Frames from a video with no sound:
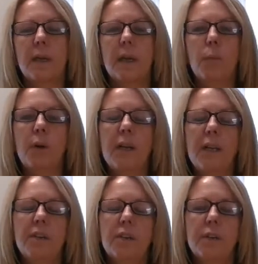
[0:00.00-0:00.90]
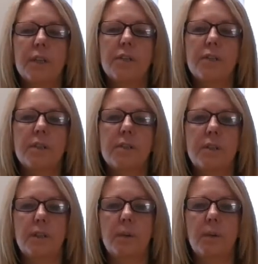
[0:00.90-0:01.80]
And what I encourage you to
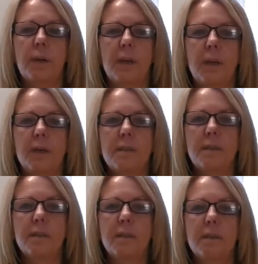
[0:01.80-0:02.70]
do is